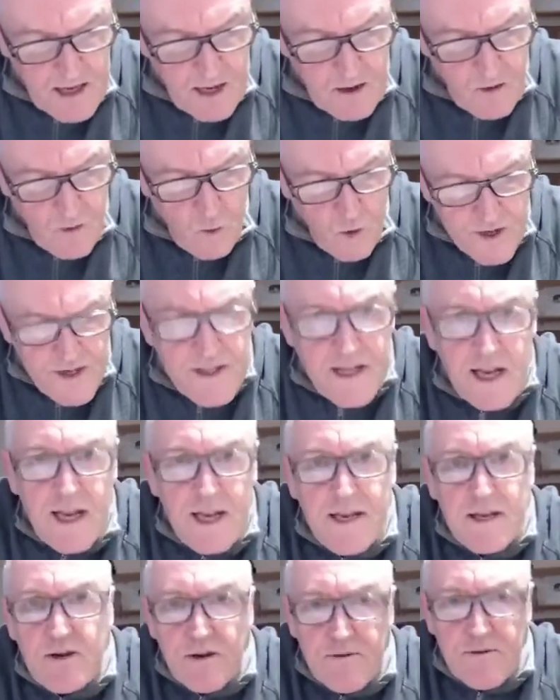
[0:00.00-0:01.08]
Now, what are the
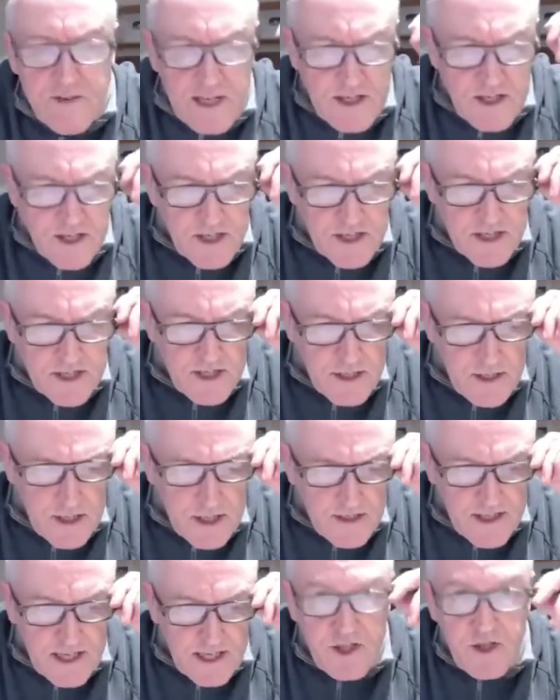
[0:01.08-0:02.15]
clinical features
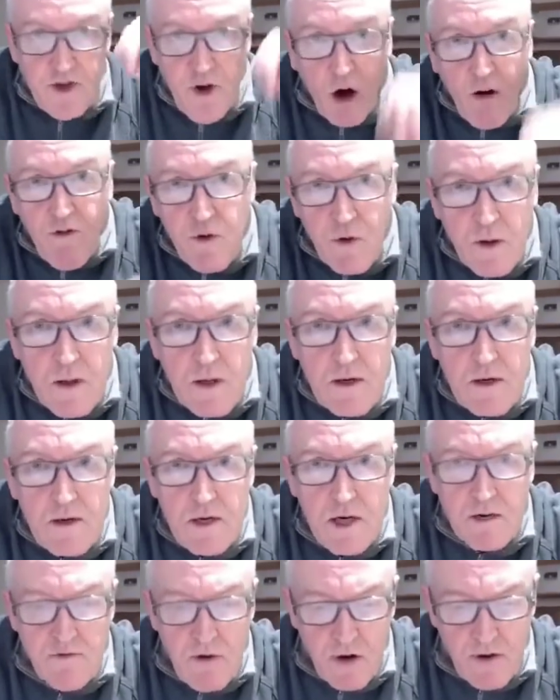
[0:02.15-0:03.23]
that this novel
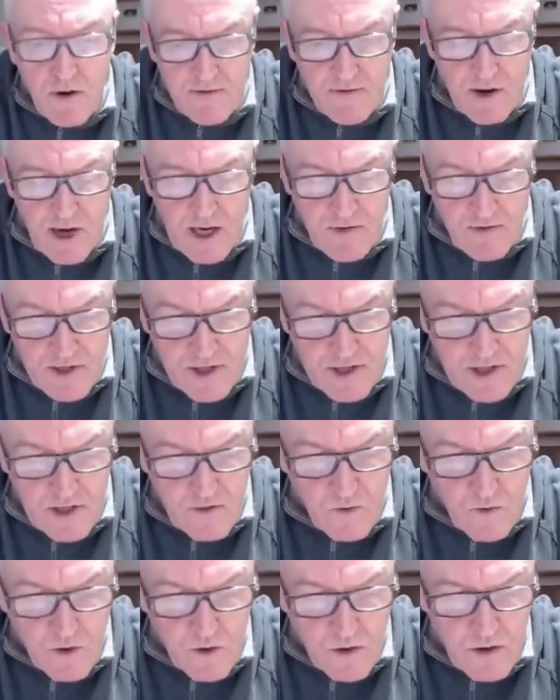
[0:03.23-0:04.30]

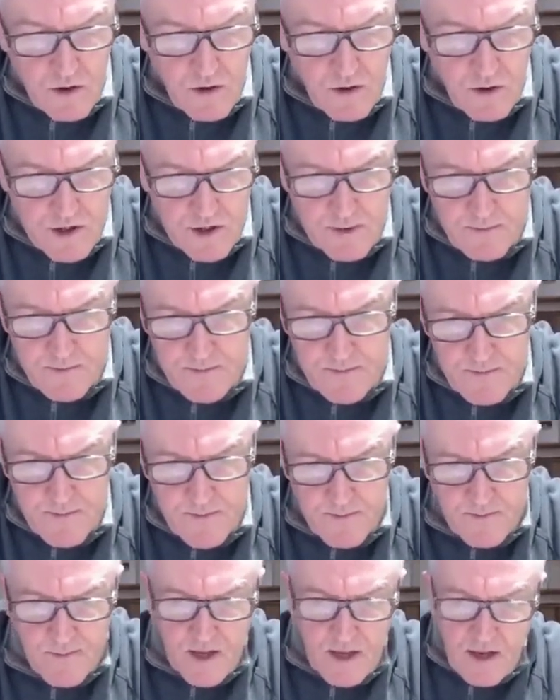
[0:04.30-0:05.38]
coronavirus will cause?
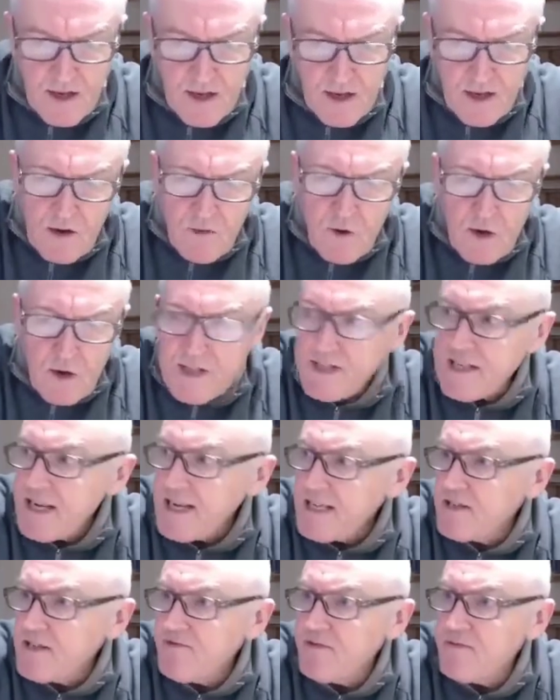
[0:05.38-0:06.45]
Well, the
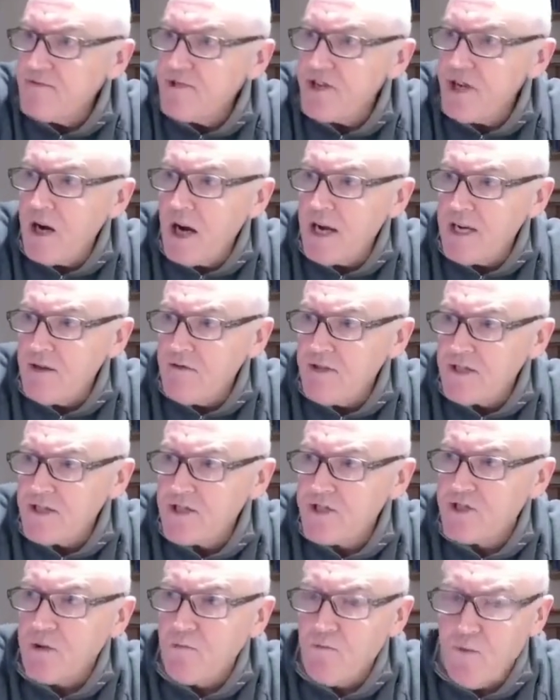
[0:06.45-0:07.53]
data from China is
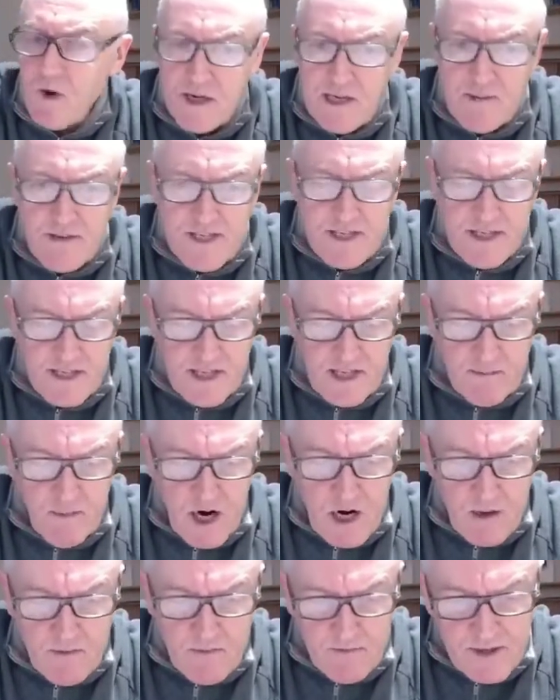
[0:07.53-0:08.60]
somewhat limited at the
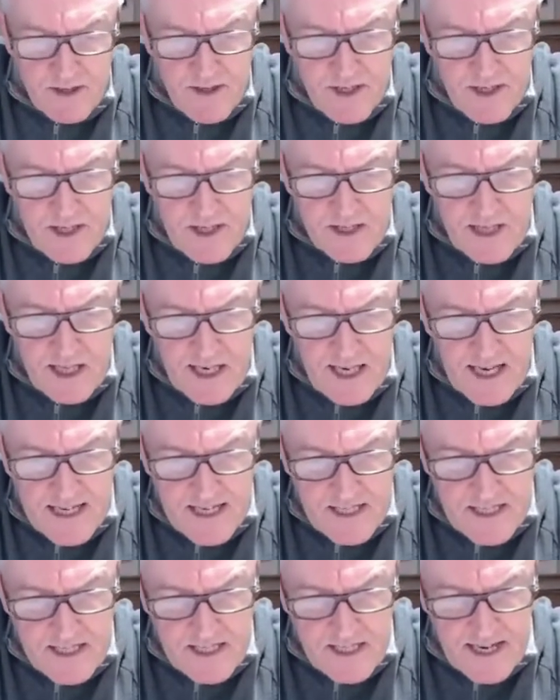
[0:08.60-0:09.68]
moment, but this is the
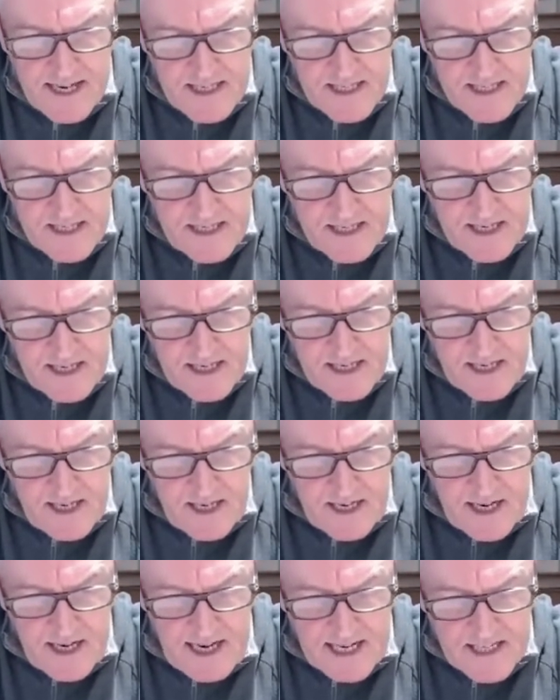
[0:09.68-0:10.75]
latest data
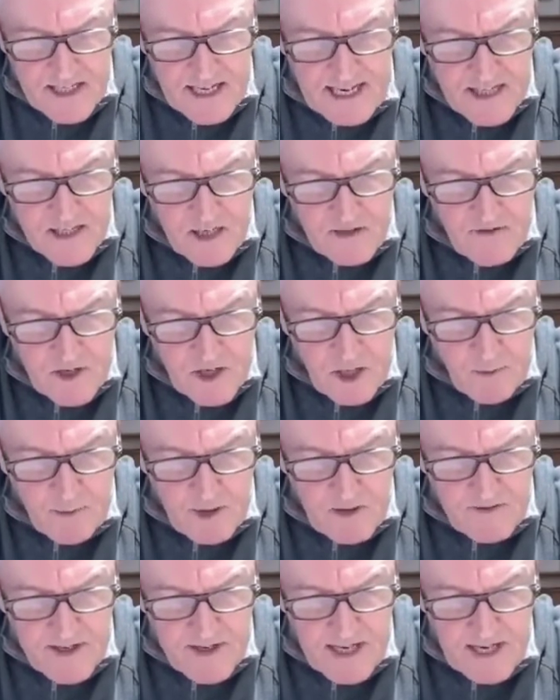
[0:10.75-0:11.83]
as of a
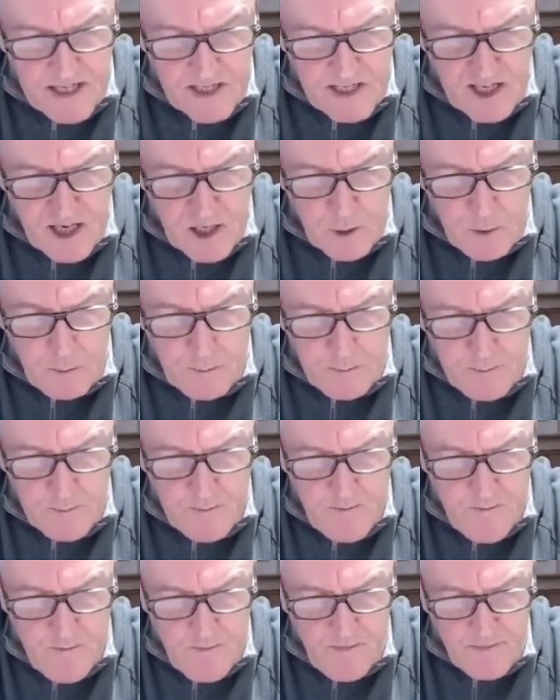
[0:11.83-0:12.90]
couple of days ago.
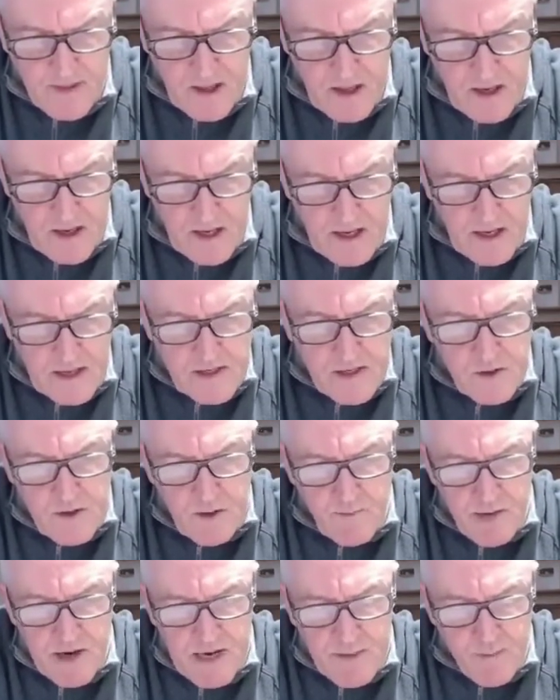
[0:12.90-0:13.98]
So
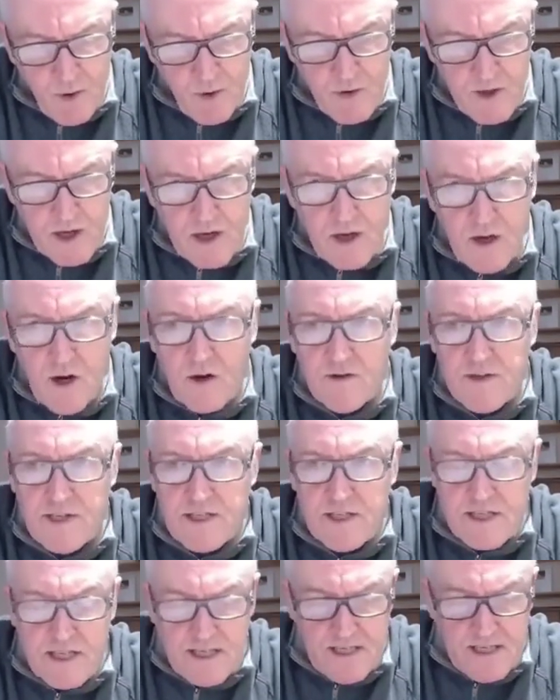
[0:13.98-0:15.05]
the people that got
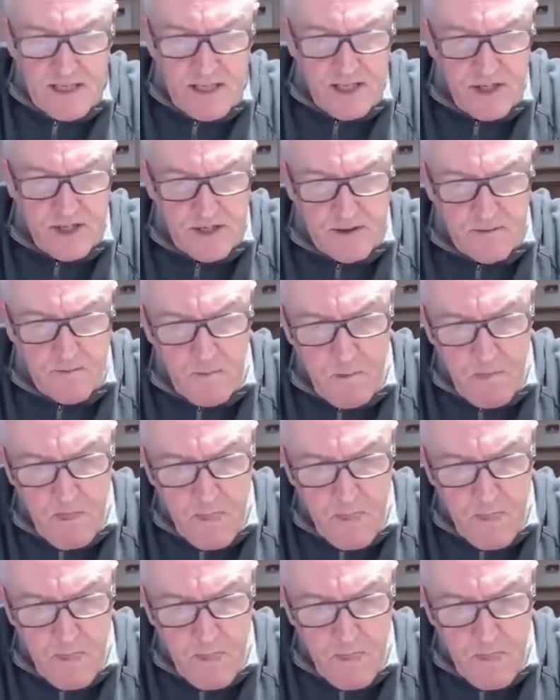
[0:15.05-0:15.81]
this condition,